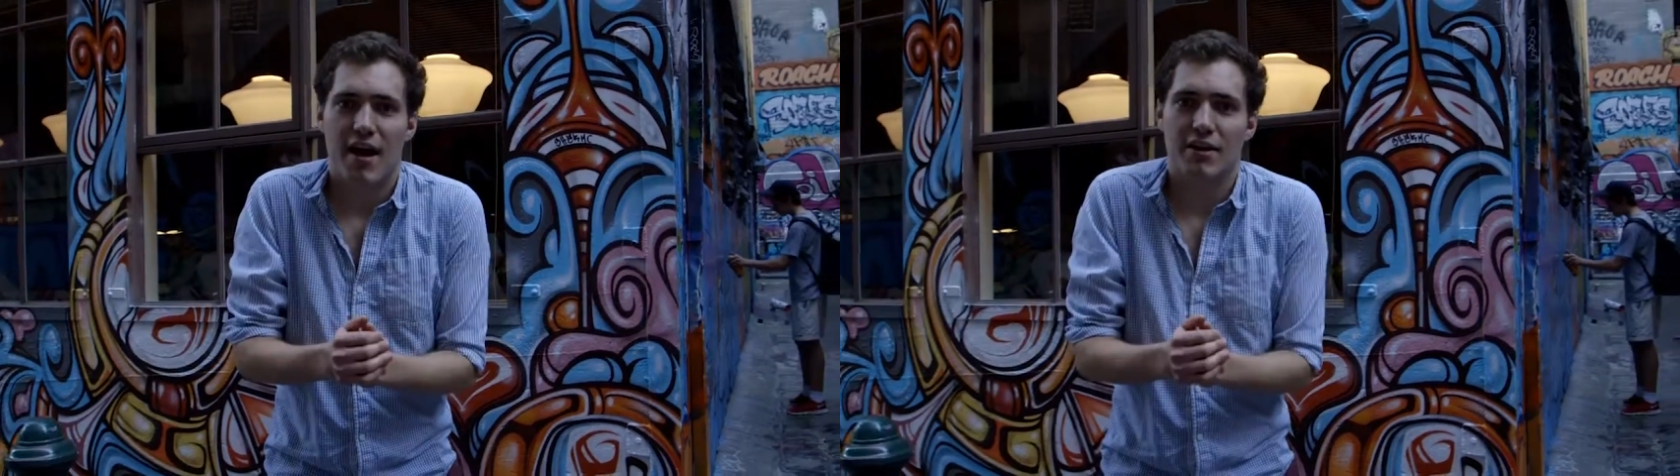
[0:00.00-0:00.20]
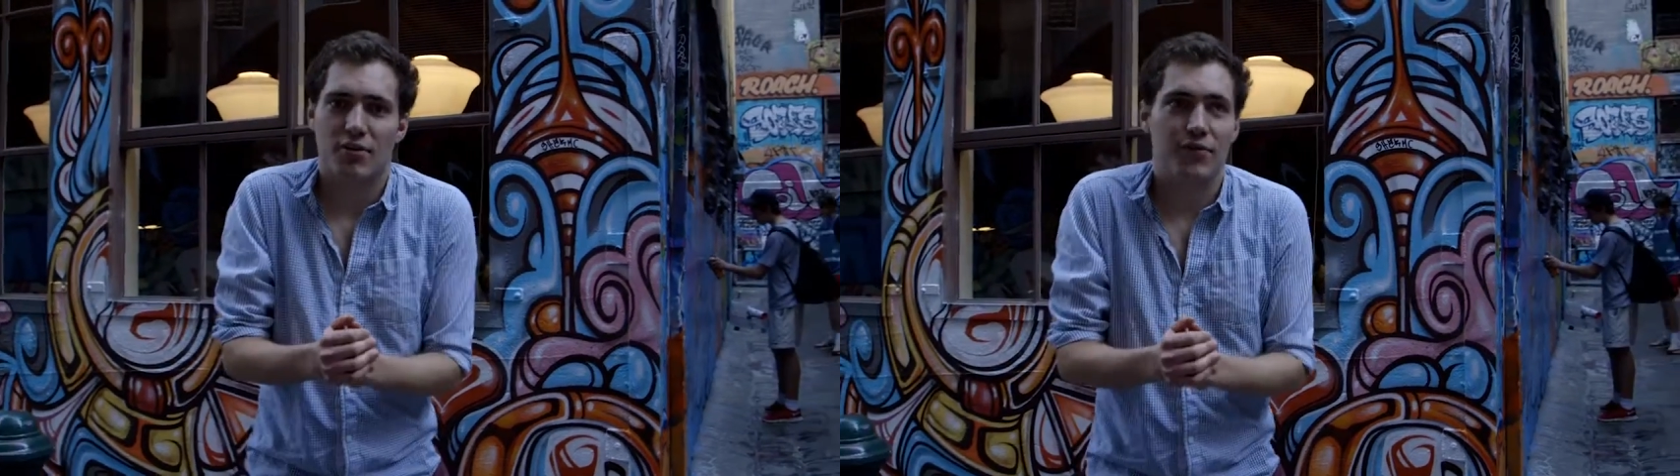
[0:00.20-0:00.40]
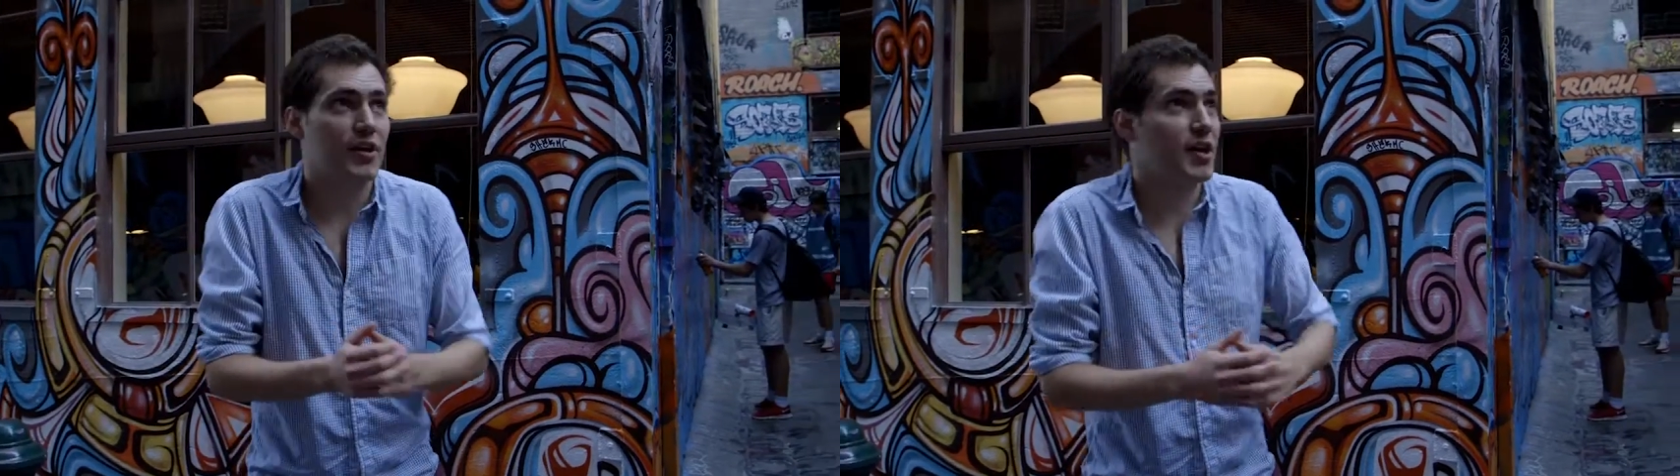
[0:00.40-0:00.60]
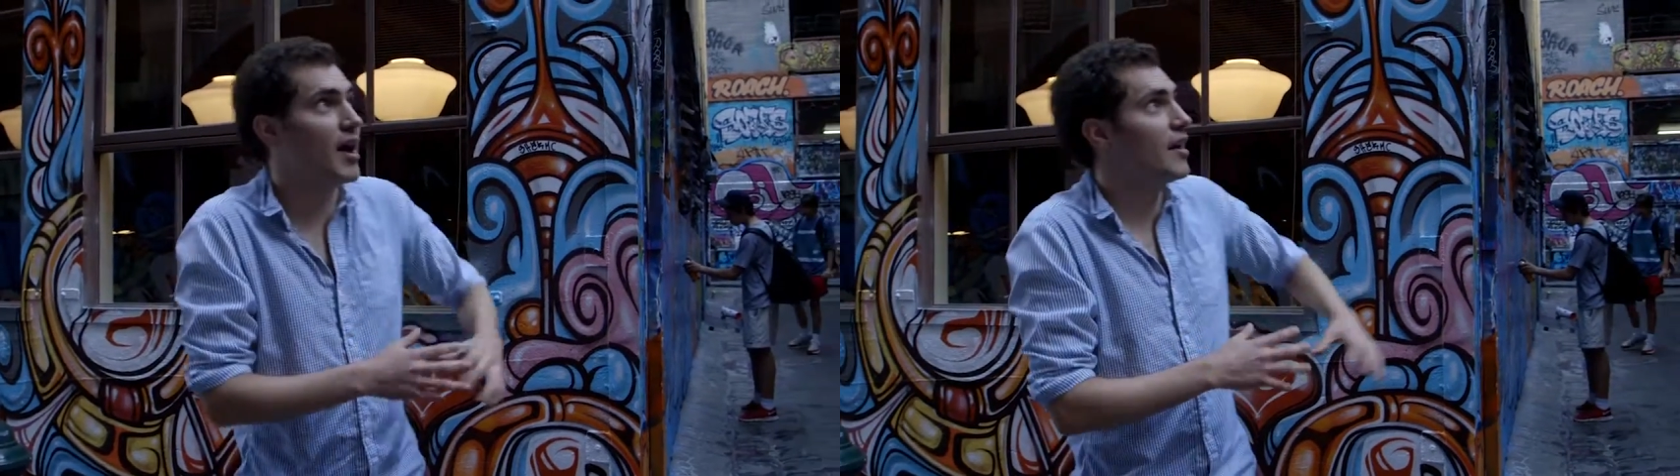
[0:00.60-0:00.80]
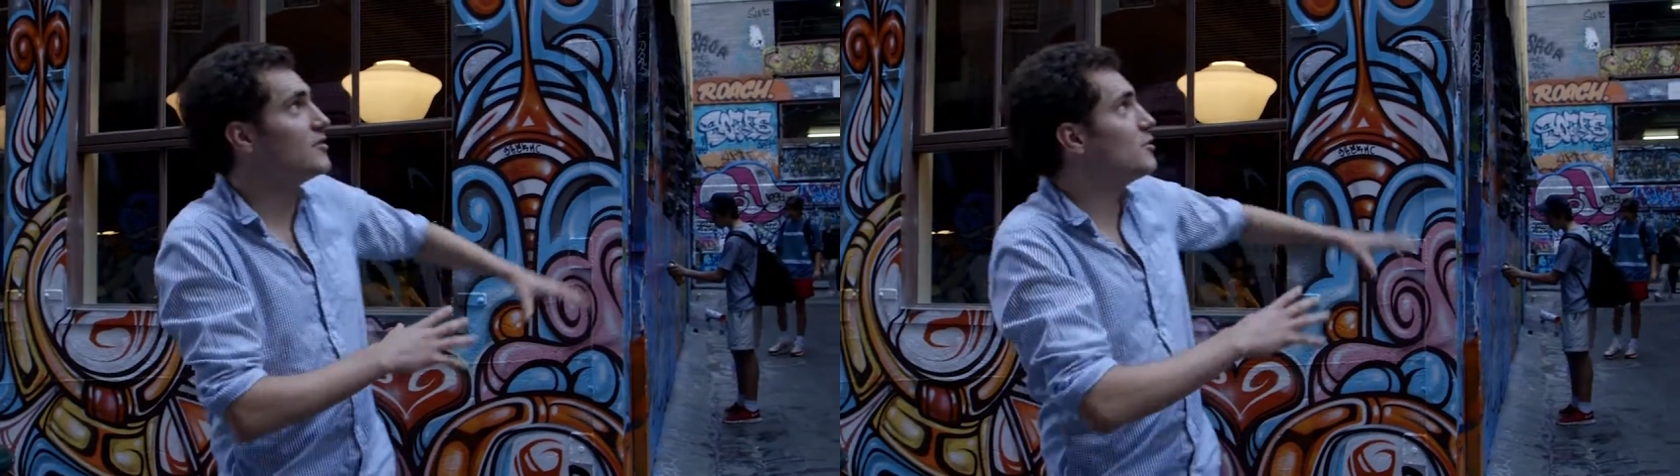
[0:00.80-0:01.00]
graffiti
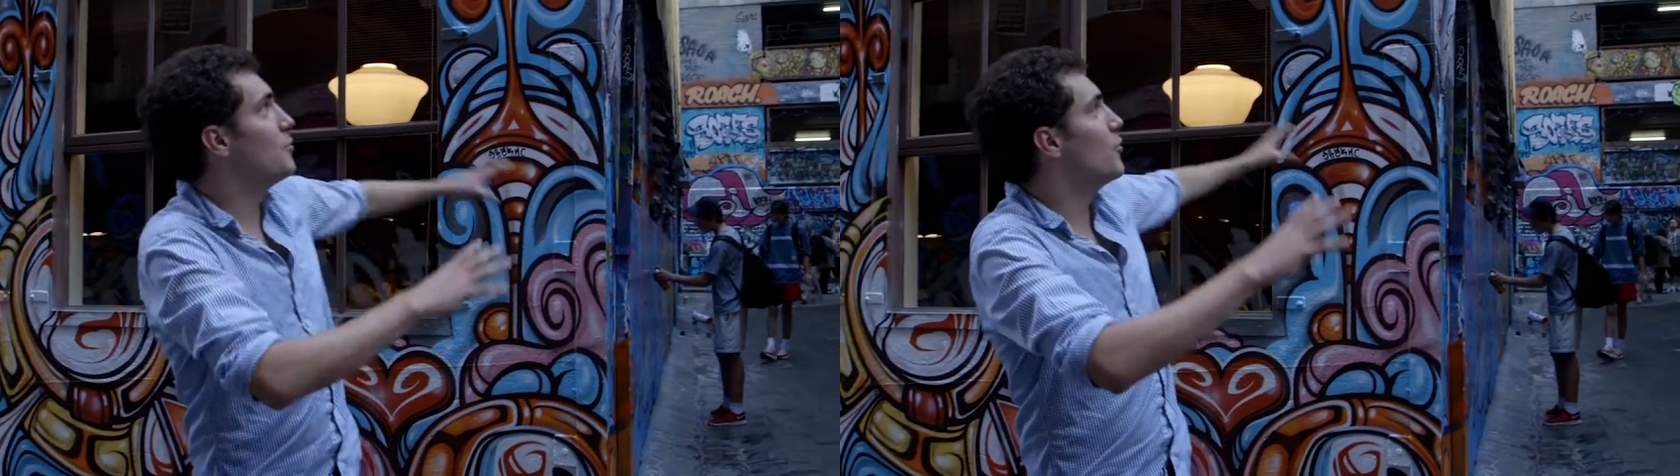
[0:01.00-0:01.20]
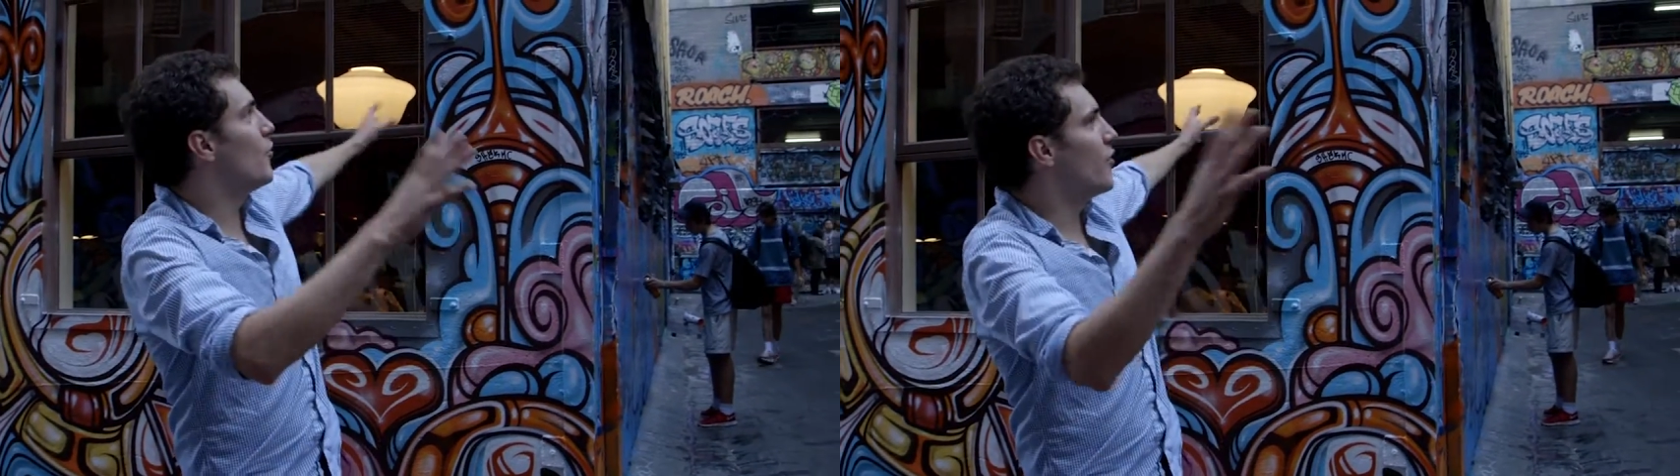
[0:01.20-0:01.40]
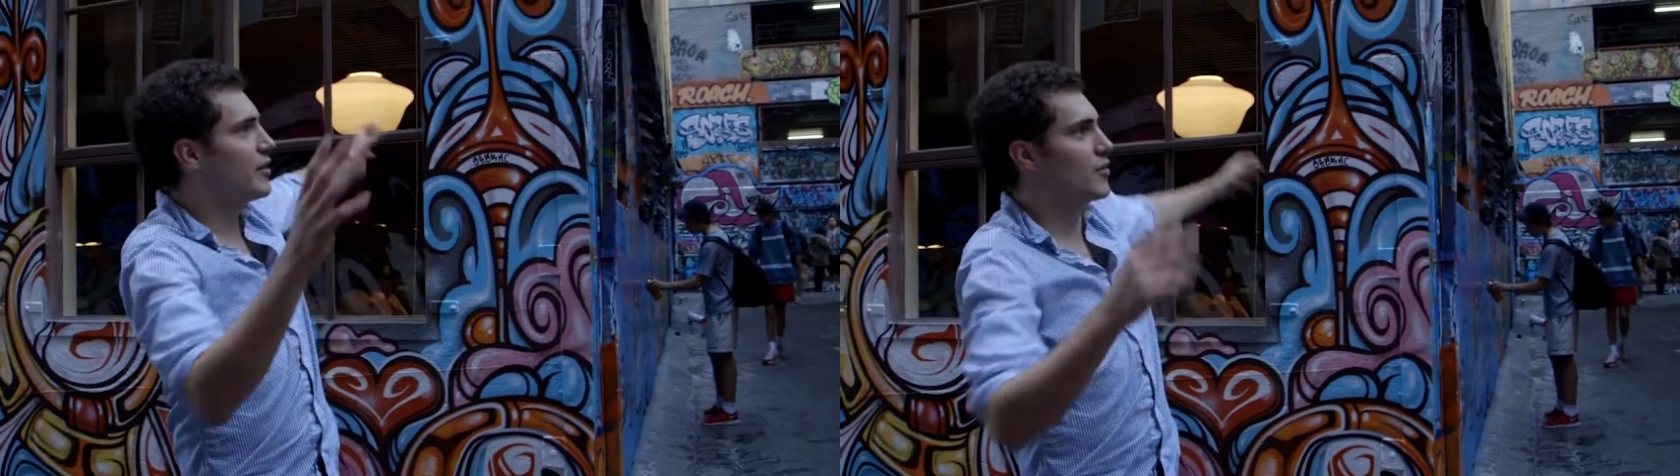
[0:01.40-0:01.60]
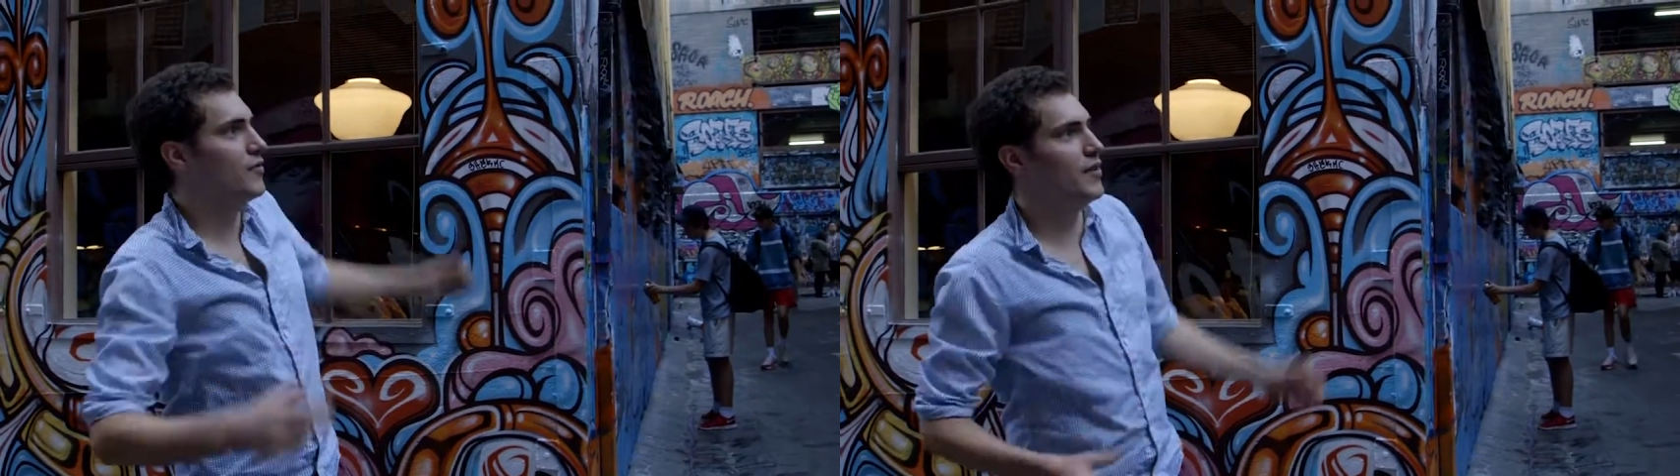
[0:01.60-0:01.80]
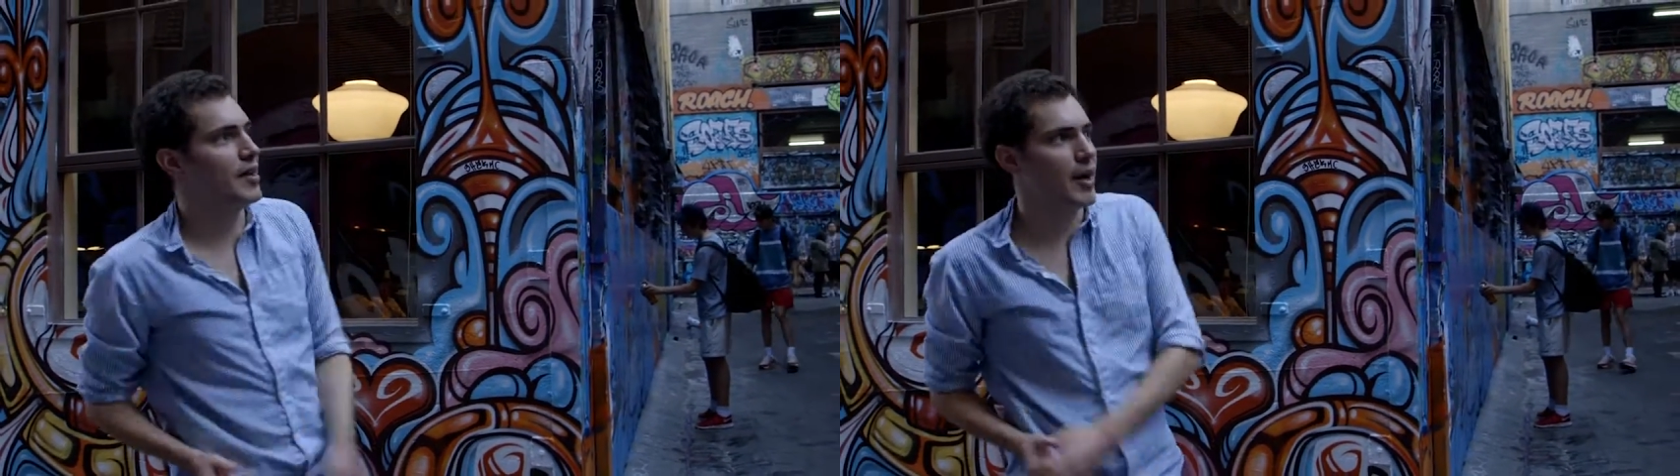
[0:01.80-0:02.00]
artists to put all their
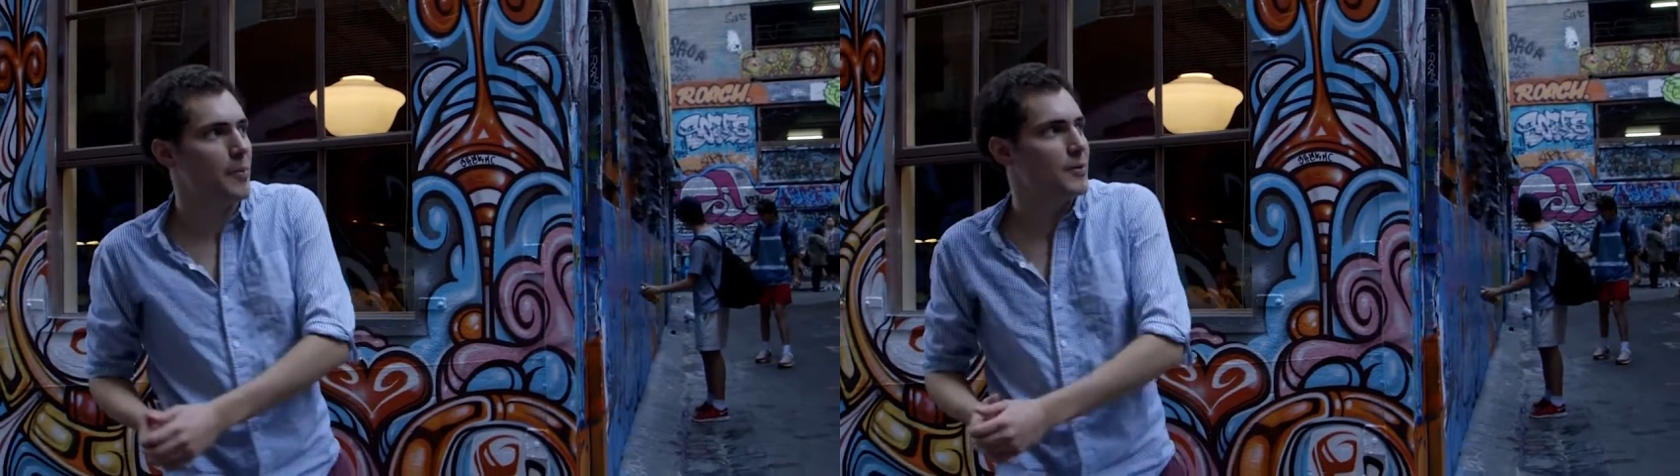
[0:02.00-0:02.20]
graffiti up.